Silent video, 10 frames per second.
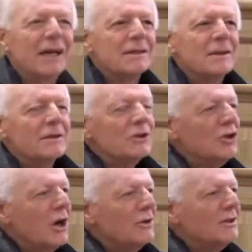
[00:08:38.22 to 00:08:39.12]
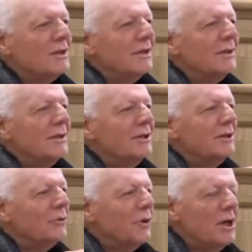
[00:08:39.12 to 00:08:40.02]
So this shows the
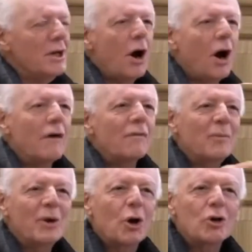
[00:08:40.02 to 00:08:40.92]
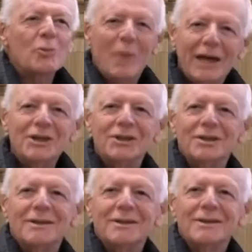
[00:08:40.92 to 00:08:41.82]
degree of preoccupation,
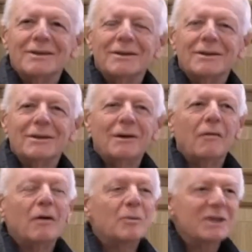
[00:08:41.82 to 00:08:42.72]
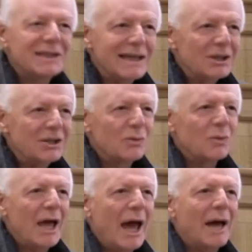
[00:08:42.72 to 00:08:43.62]
of obsession
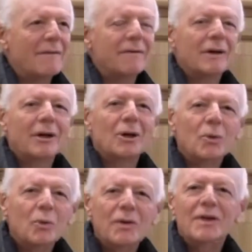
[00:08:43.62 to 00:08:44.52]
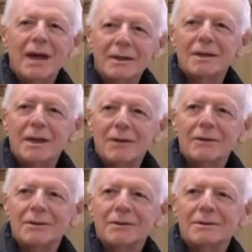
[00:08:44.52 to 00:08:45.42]
we have with the undercurrent.
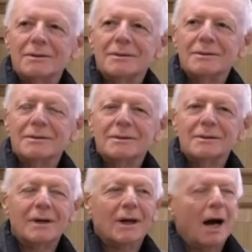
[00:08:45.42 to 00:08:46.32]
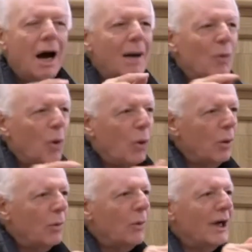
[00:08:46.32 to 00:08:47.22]
I'm
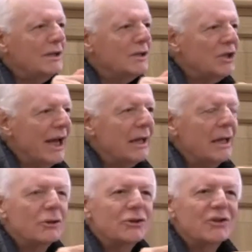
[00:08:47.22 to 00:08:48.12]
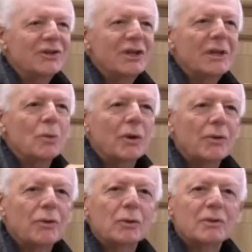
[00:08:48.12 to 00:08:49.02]
always checking to see what
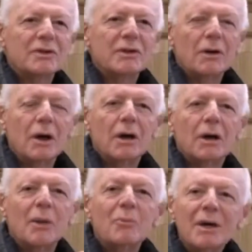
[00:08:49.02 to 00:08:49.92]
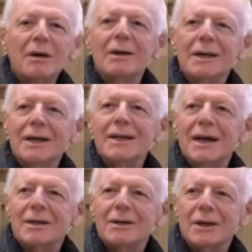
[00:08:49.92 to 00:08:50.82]
thoughts there are appearing in the
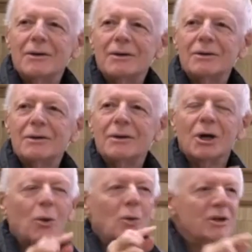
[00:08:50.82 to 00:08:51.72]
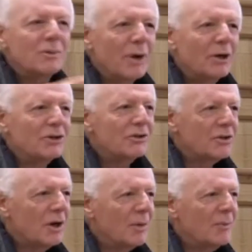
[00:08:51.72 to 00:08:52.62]
undercurrent, what emotions
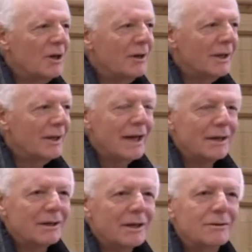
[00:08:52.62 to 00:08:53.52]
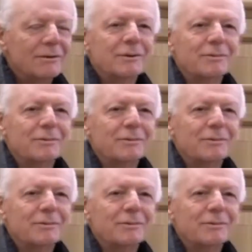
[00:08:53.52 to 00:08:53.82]
are appearing in the undercurrent.